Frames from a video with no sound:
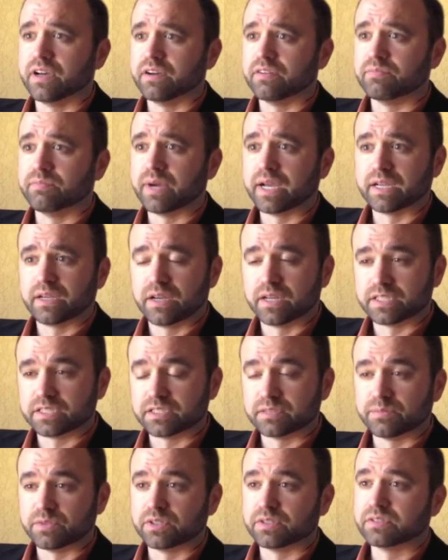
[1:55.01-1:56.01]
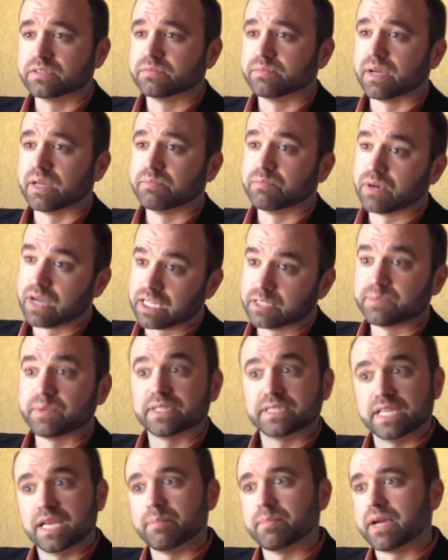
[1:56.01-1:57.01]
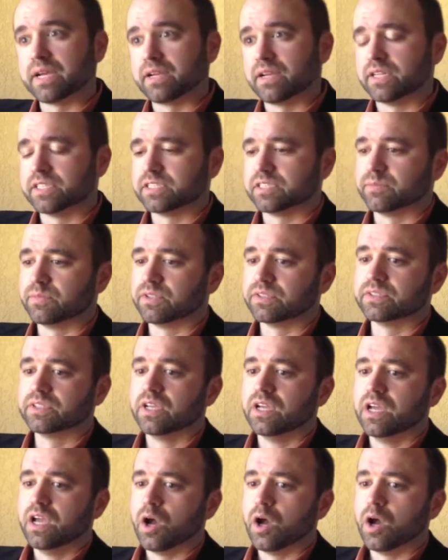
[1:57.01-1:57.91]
of my customers, my prospects and my customers.